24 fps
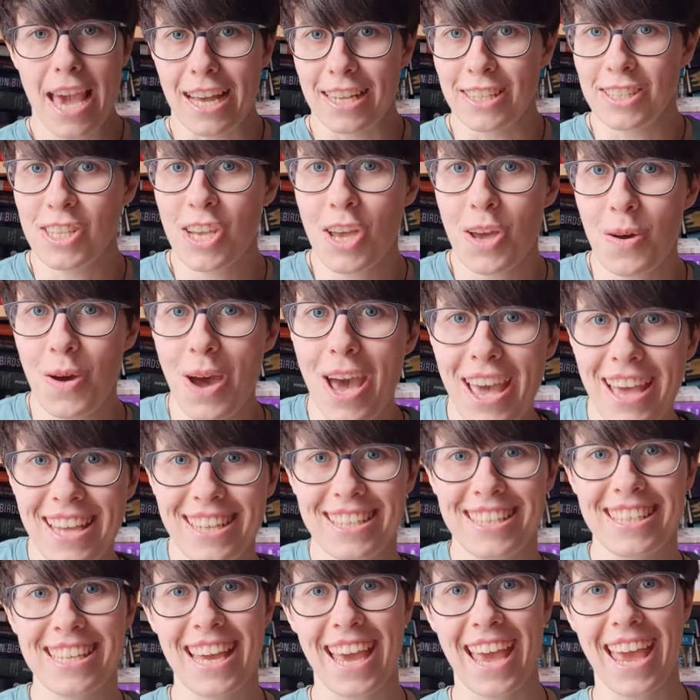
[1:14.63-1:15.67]
So
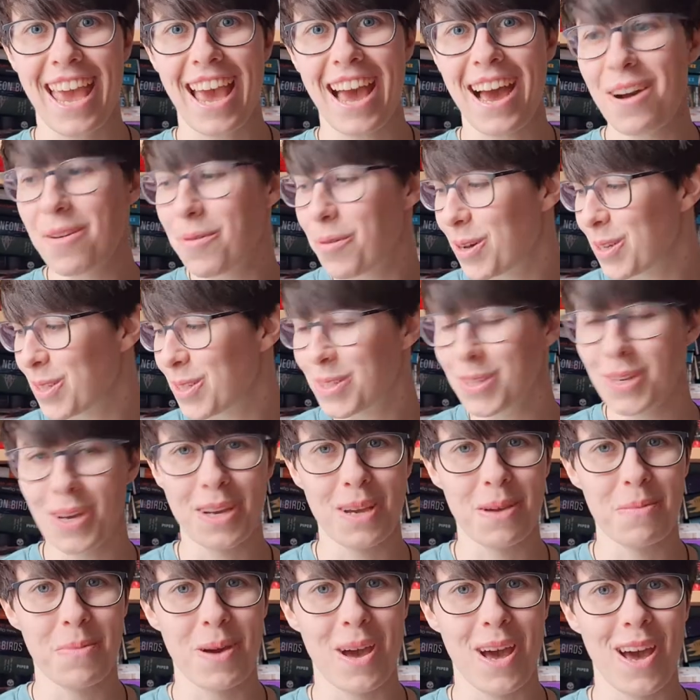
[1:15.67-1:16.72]
today I want to
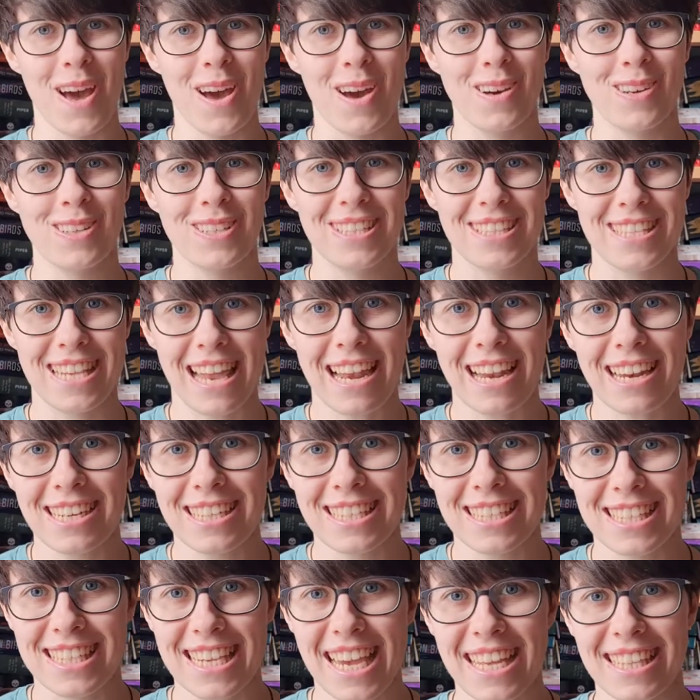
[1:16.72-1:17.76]
talk about Senlin
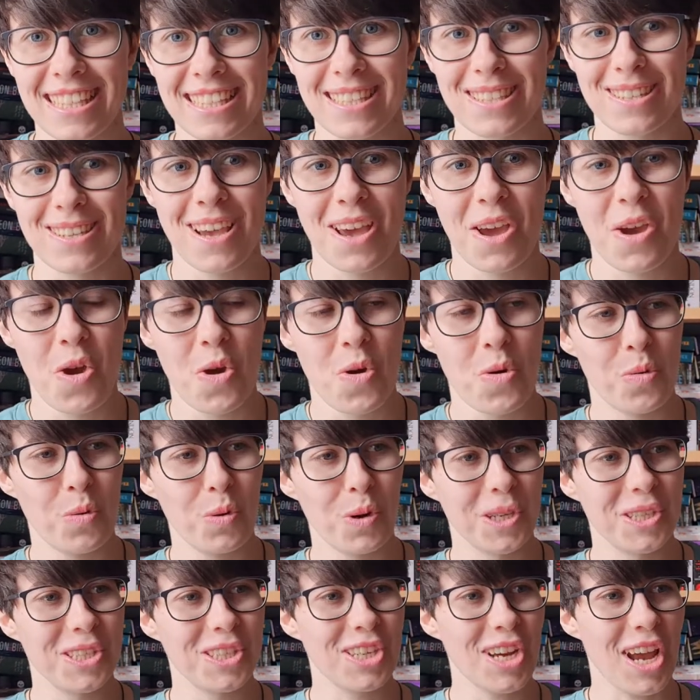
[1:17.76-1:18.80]
Ascends,
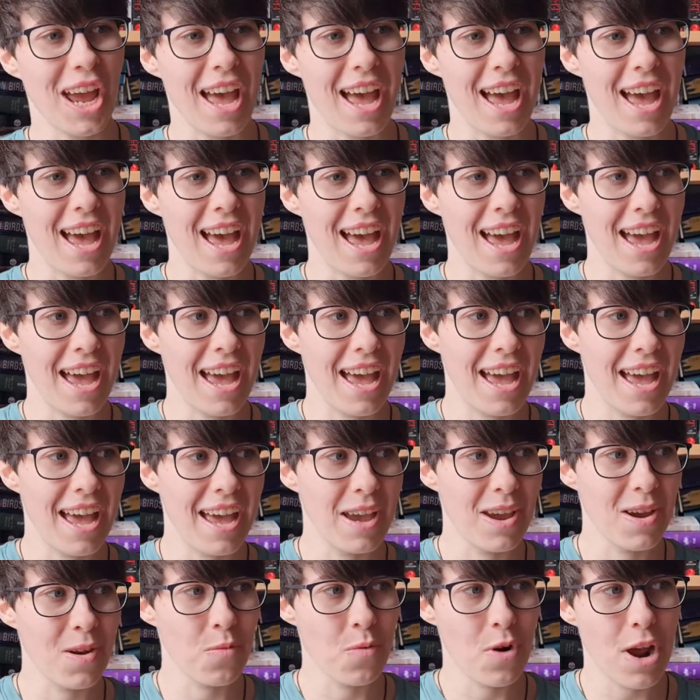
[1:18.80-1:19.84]
which
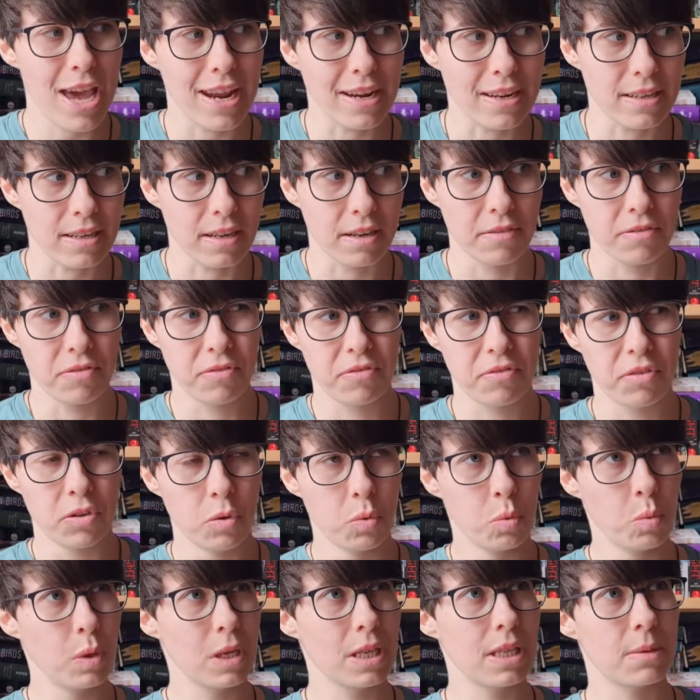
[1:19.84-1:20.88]
I read a
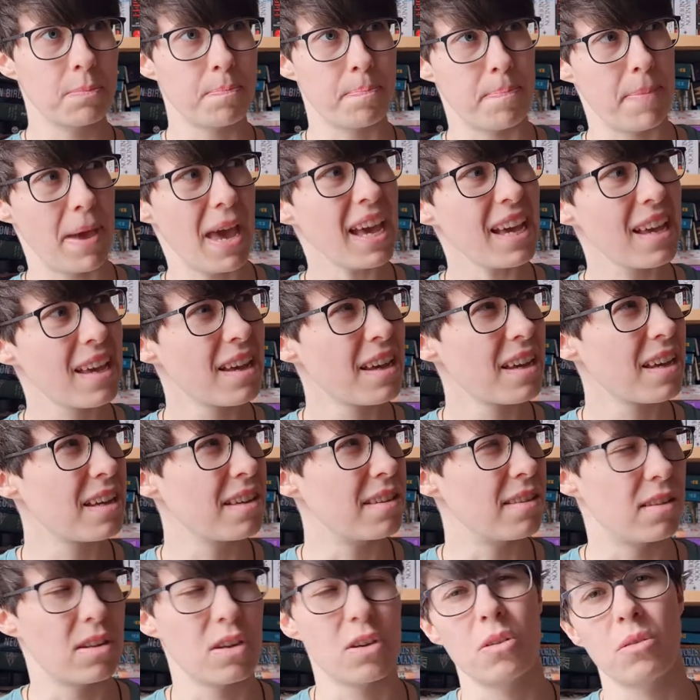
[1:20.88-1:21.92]
few weeks back.
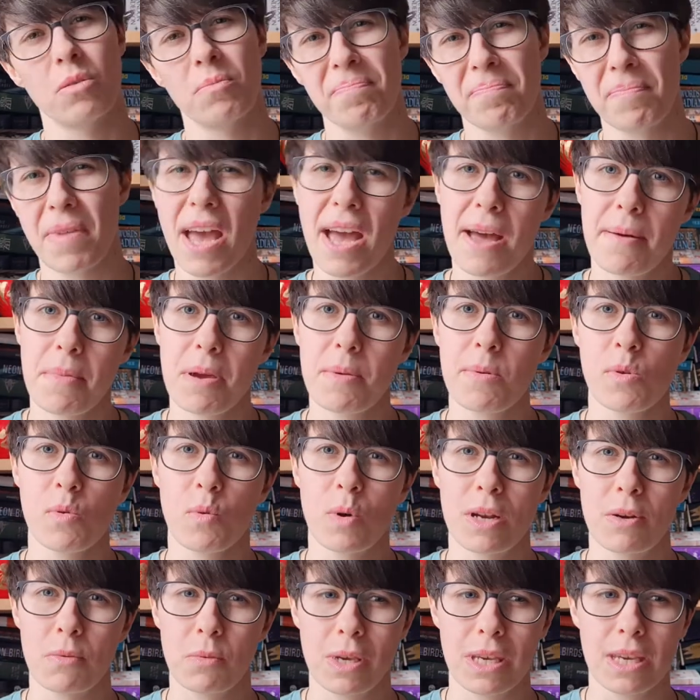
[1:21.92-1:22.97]
Maybe
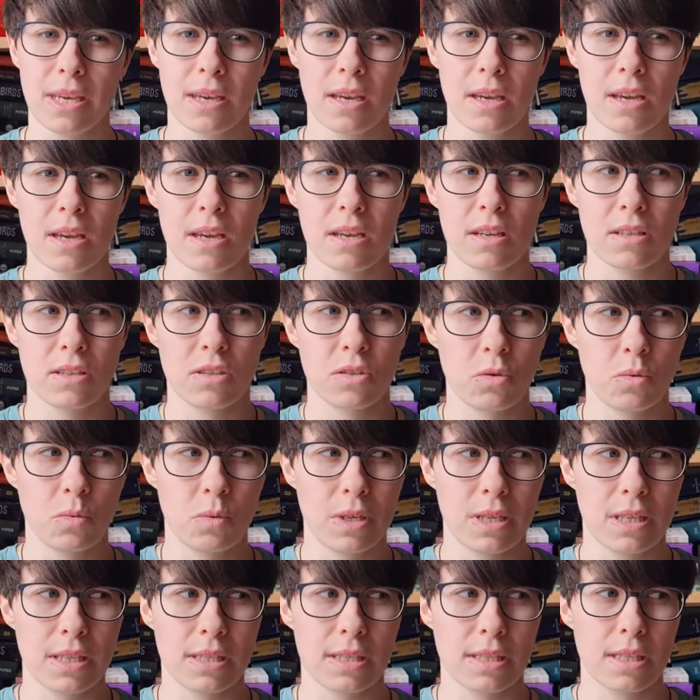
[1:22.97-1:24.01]
1 week, 2
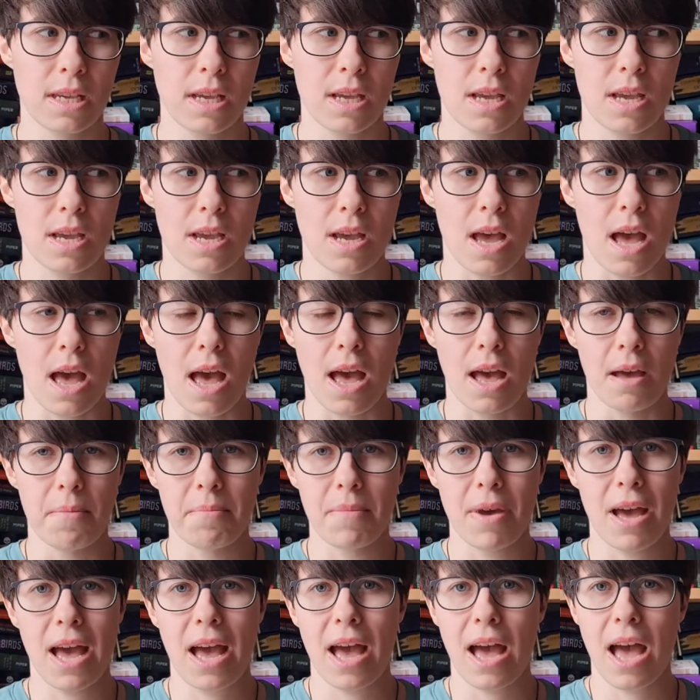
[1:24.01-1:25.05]
weeks.
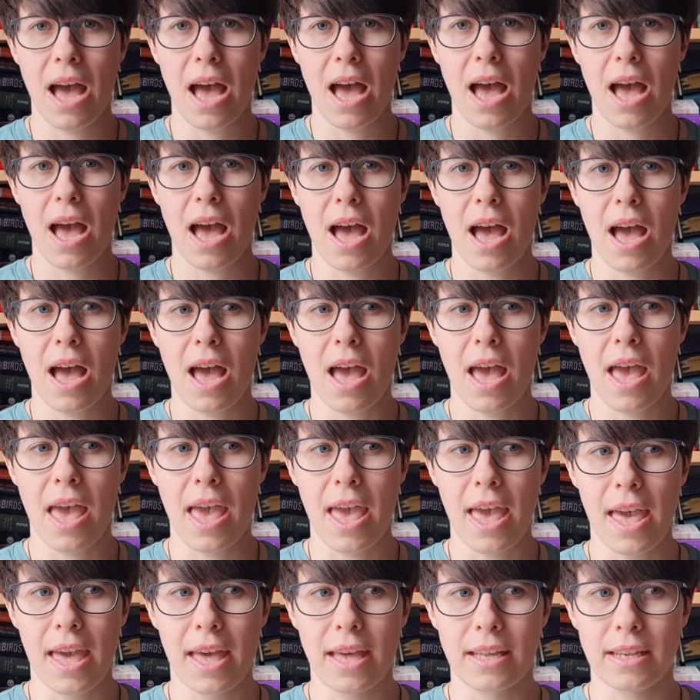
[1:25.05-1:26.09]

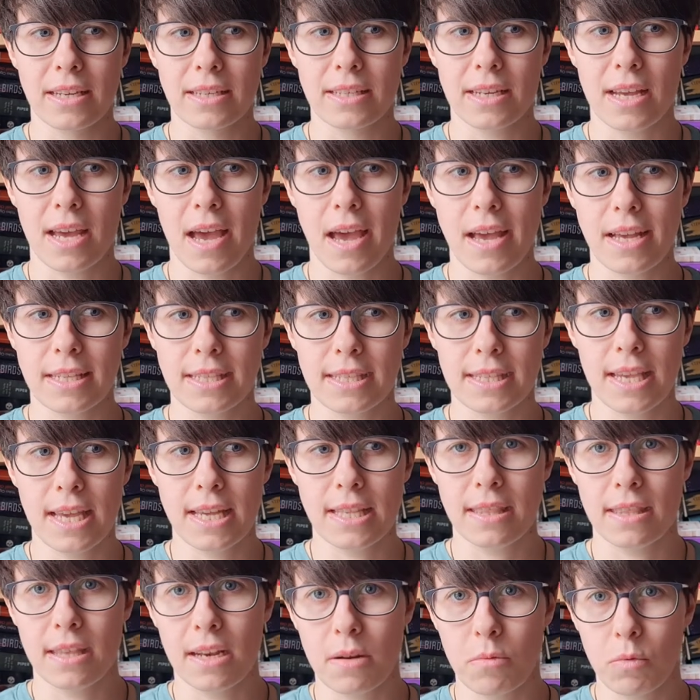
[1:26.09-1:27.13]
And I
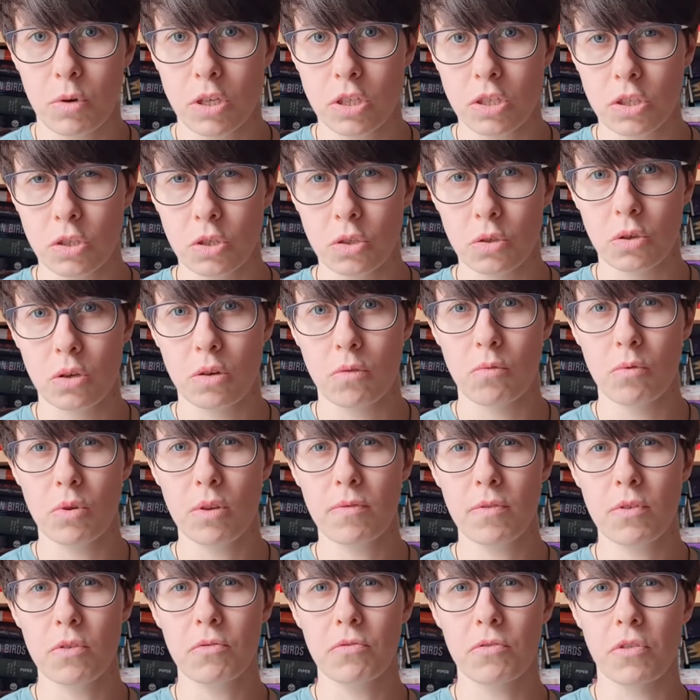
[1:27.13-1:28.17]
said that I wanted to do a
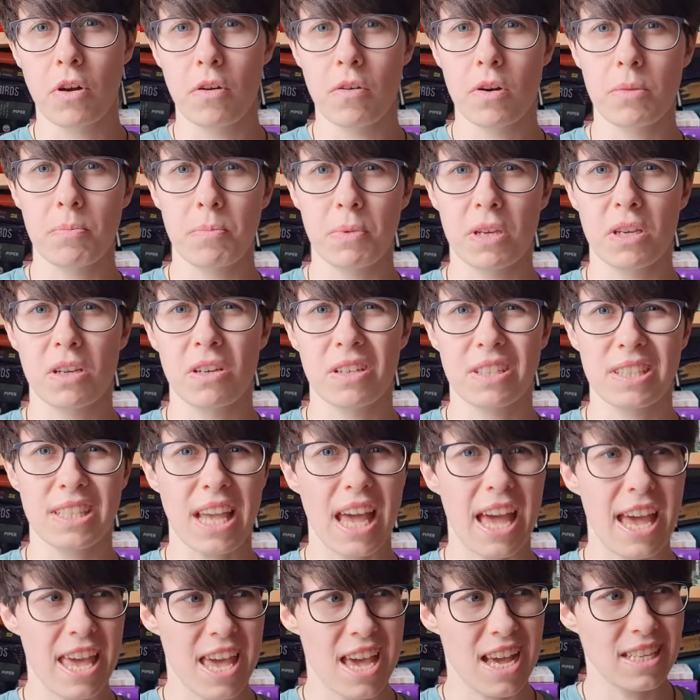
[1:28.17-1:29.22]
review for it because
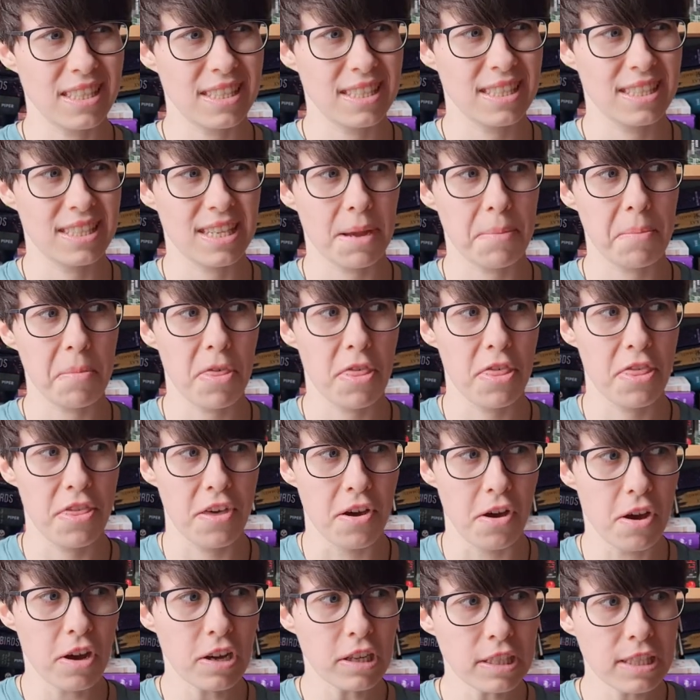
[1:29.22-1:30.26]
I had some
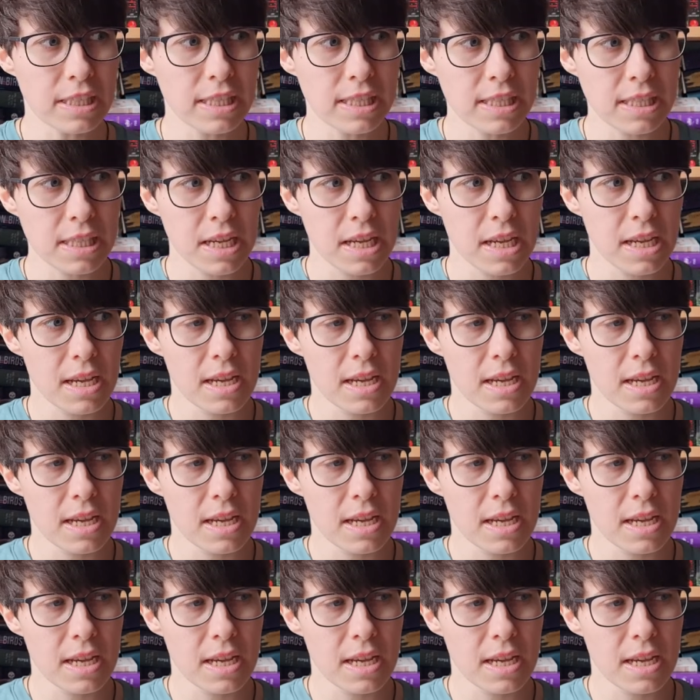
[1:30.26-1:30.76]
thoughts.